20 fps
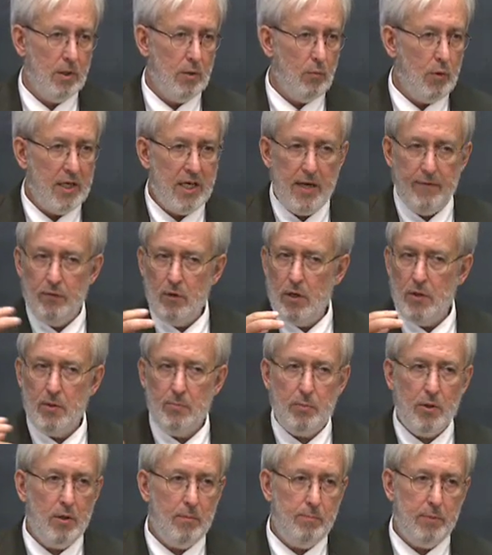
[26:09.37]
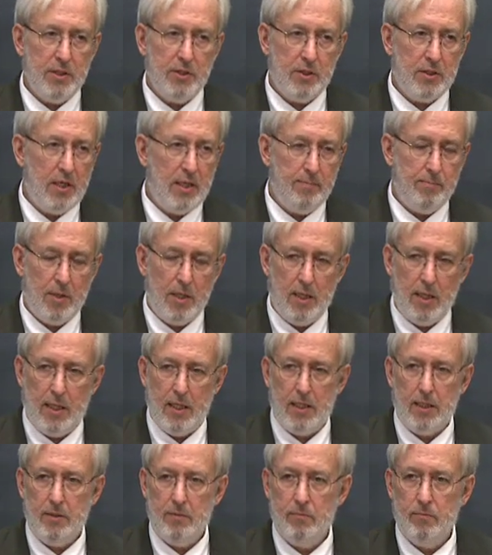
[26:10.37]
whatever other purpose they
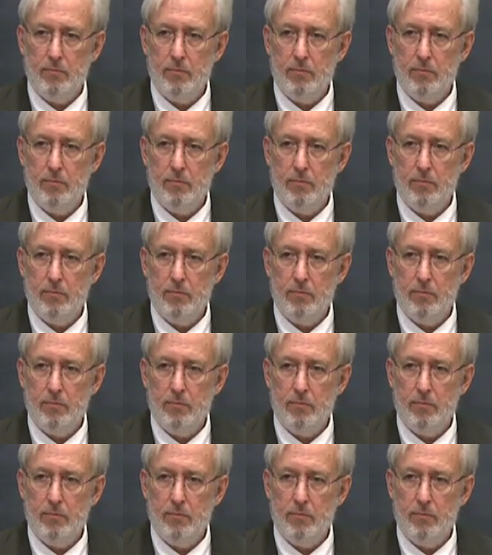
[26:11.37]
play,